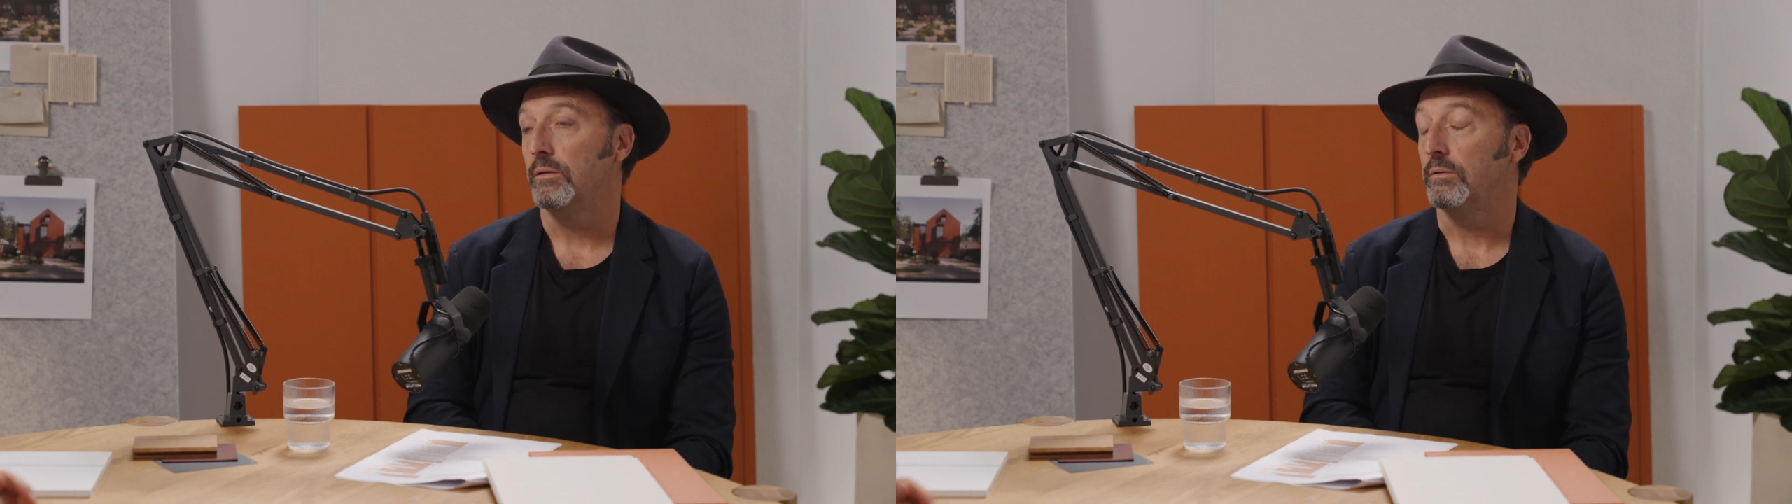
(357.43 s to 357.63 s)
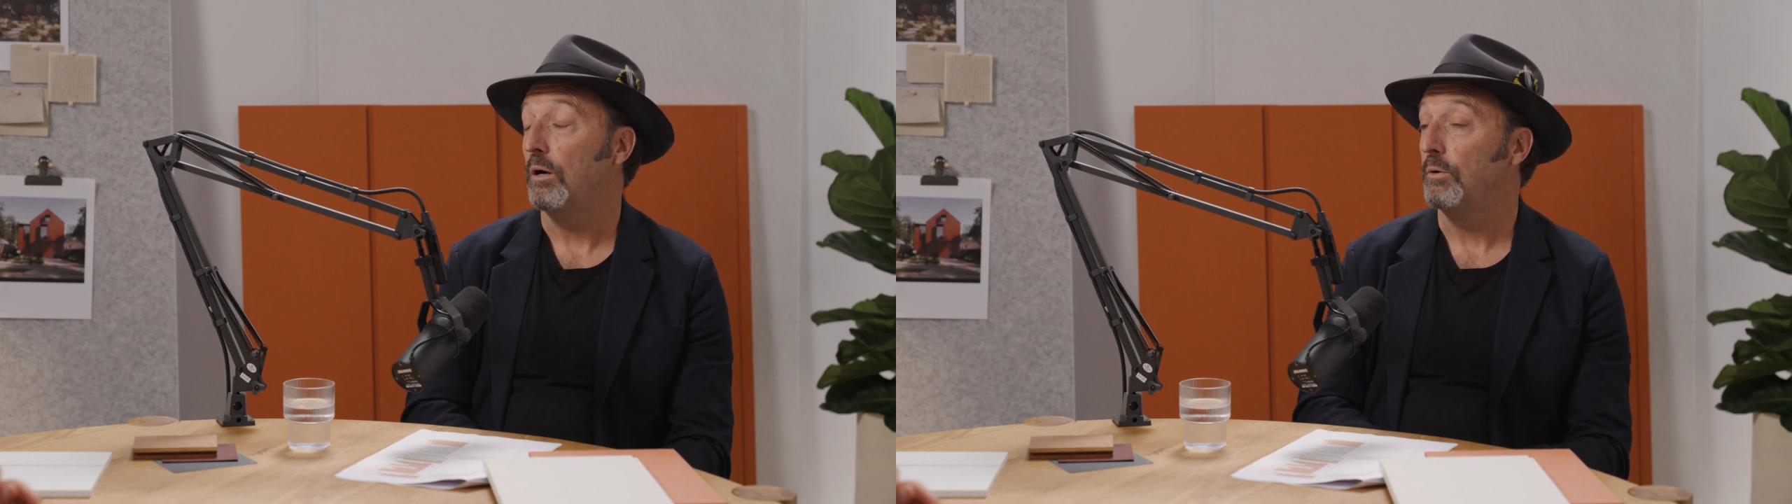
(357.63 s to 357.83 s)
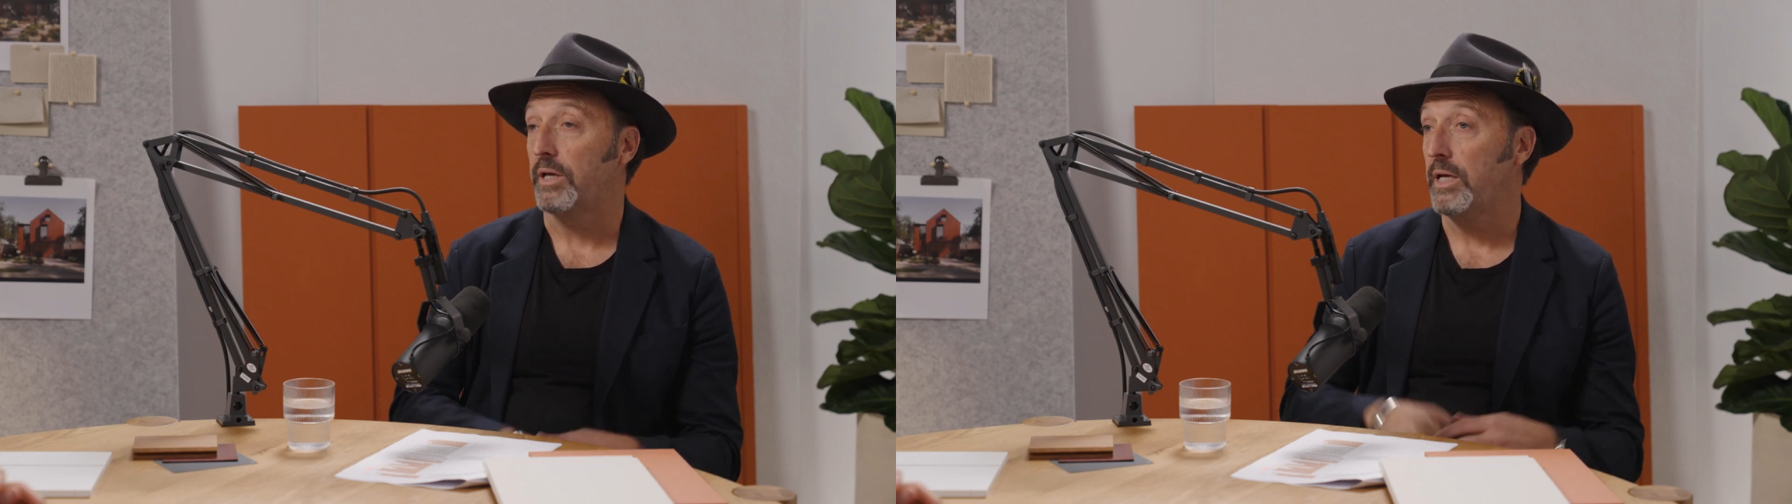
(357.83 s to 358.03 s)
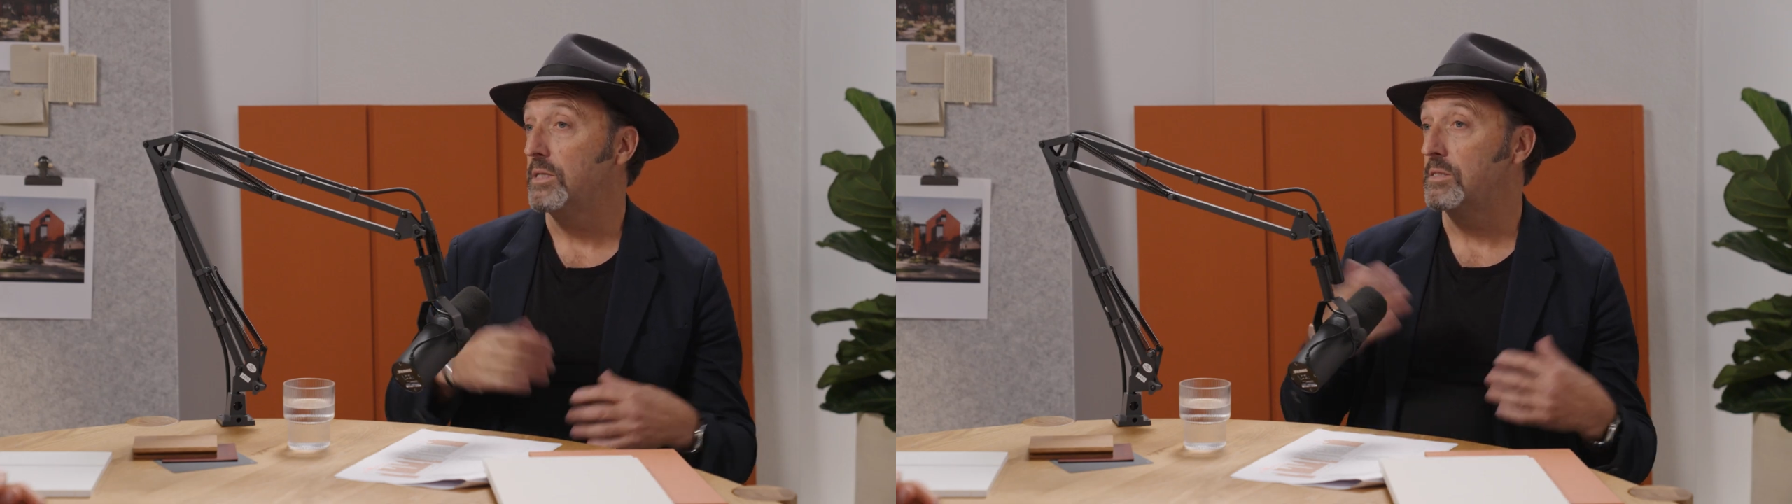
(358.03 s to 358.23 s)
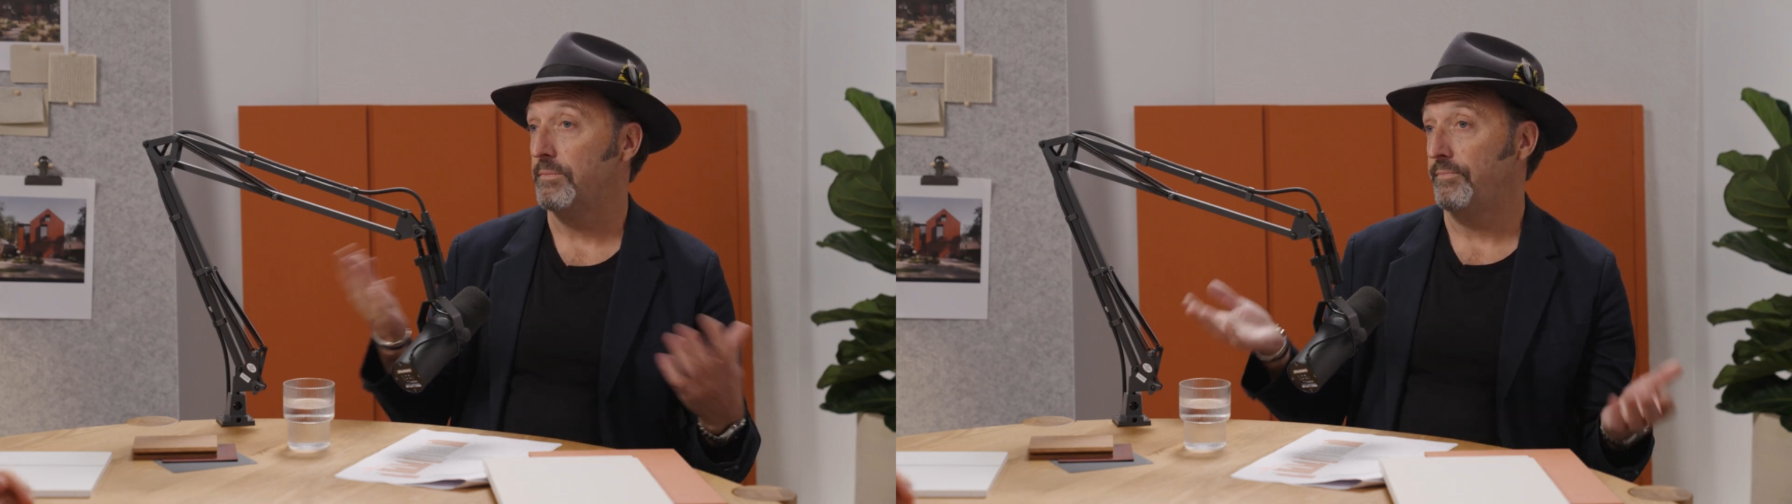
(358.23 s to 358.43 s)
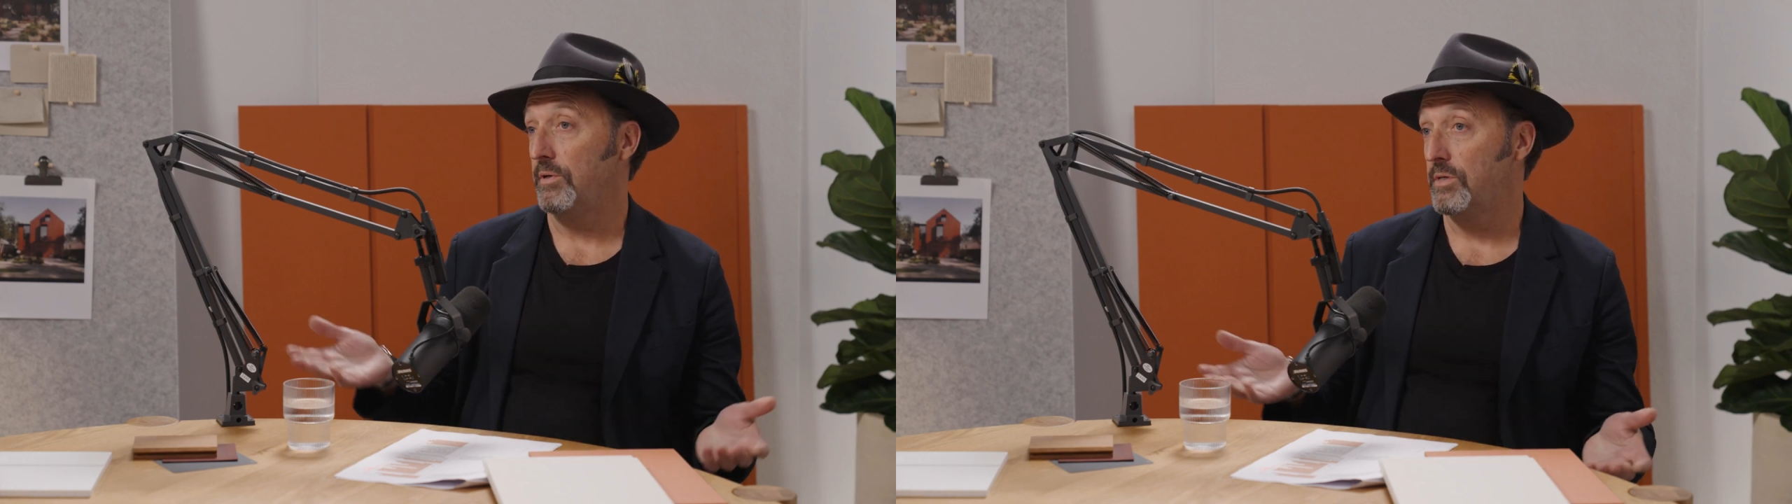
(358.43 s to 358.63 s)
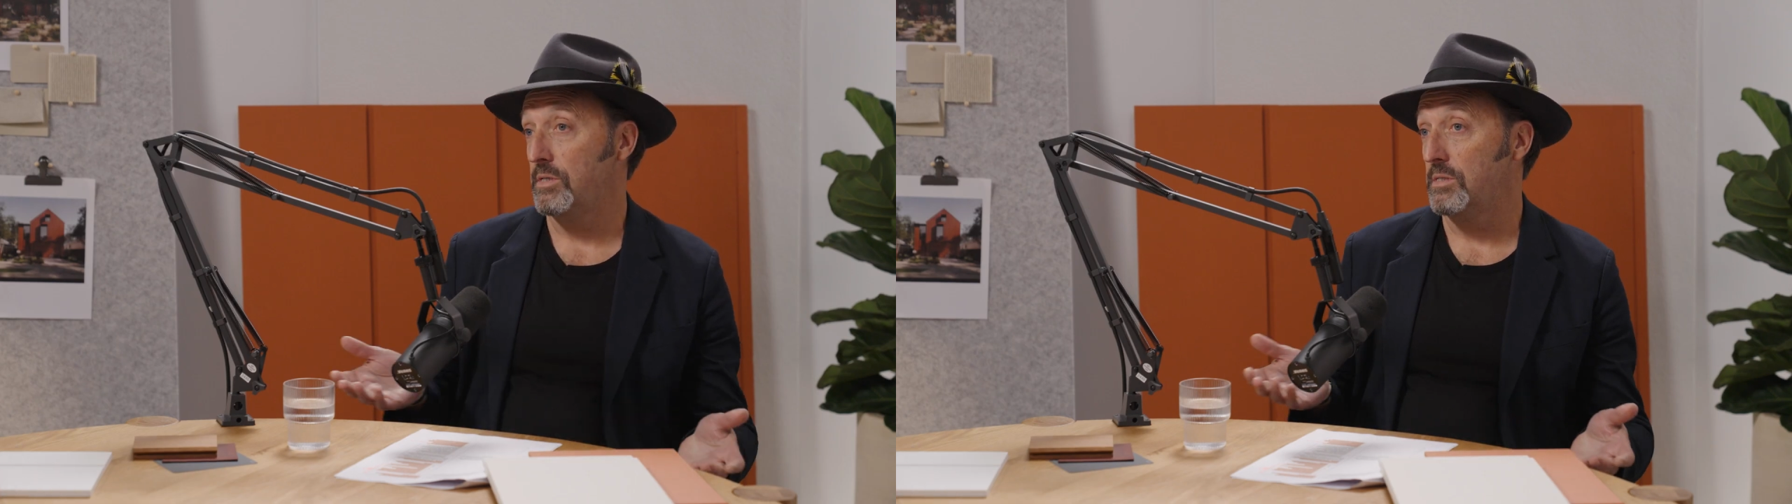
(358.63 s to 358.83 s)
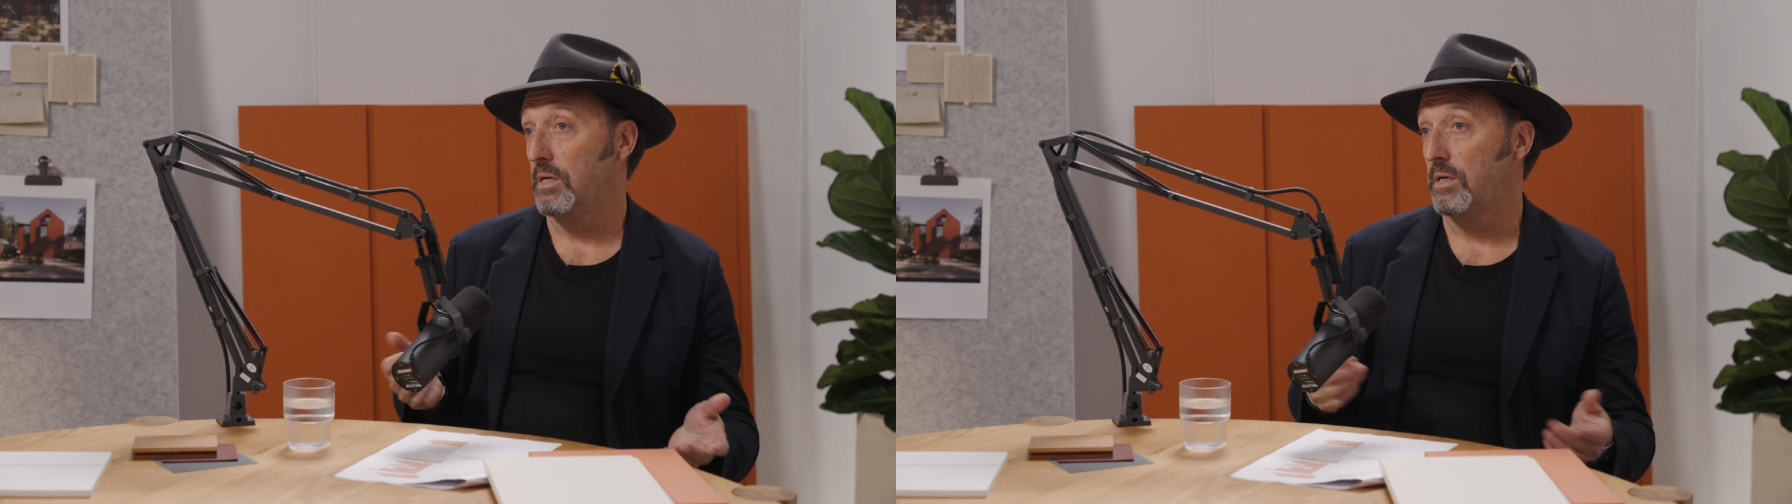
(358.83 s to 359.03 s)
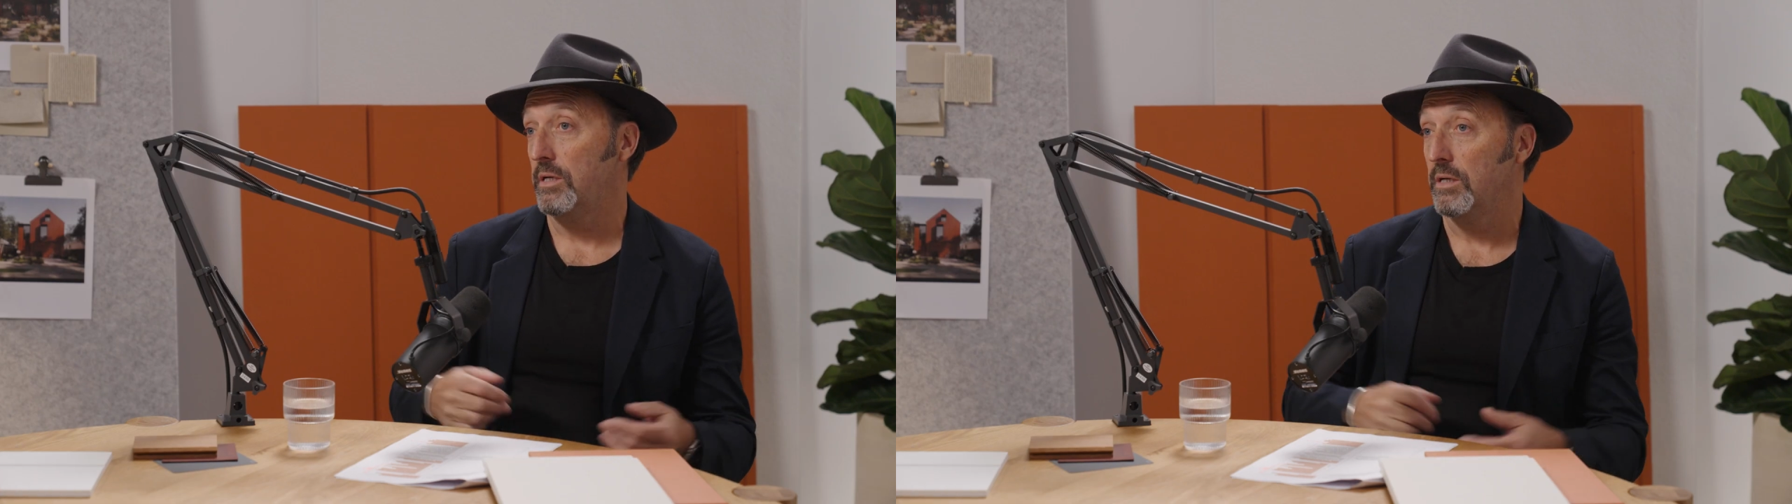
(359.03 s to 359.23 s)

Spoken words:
or older kids, I should say?